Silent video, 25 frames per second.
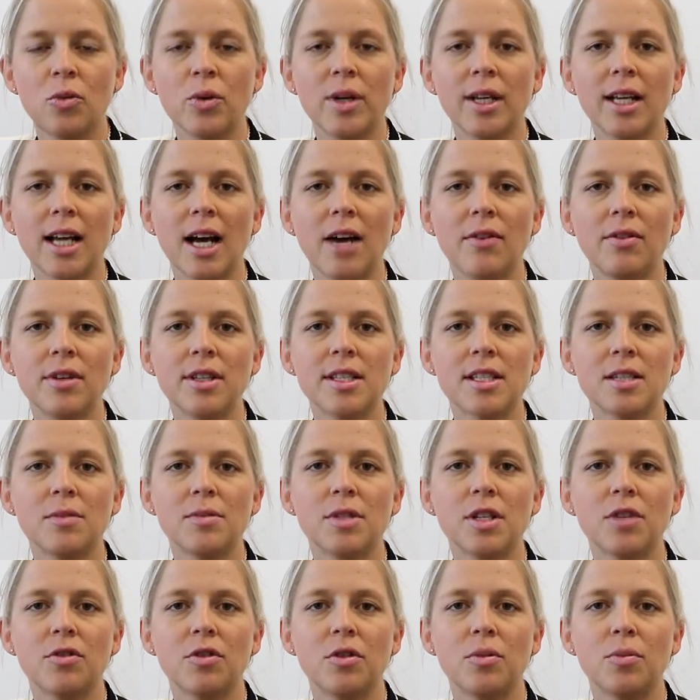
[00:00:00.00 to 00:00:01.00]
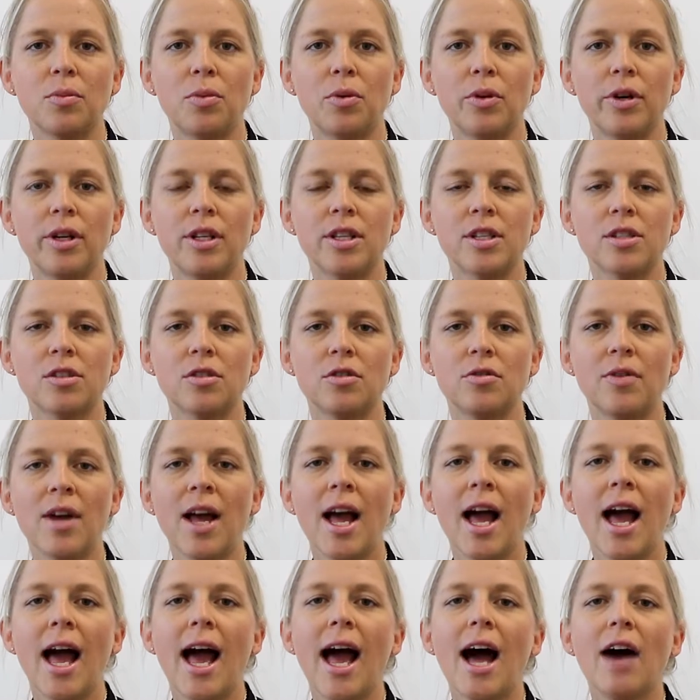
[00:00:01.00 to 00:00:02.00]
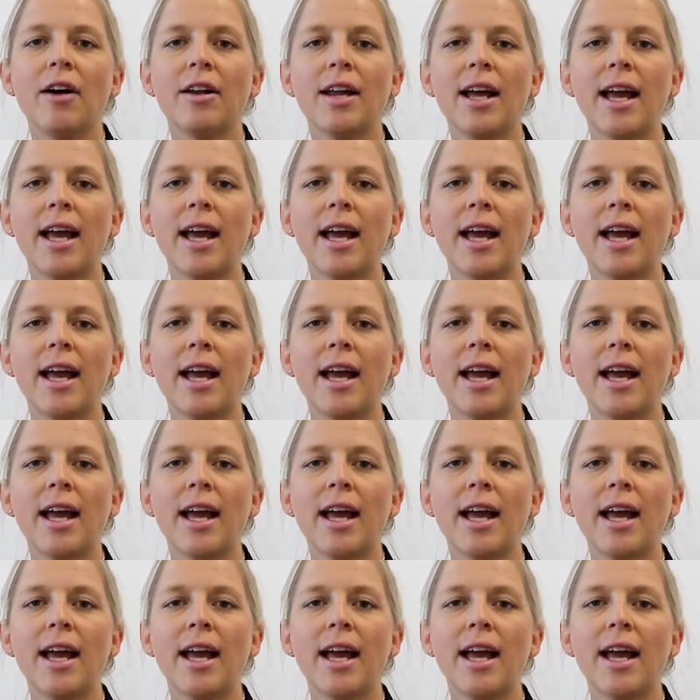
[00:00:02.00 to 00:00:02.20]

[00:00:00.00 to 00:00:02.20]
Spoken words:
we covered some different points of how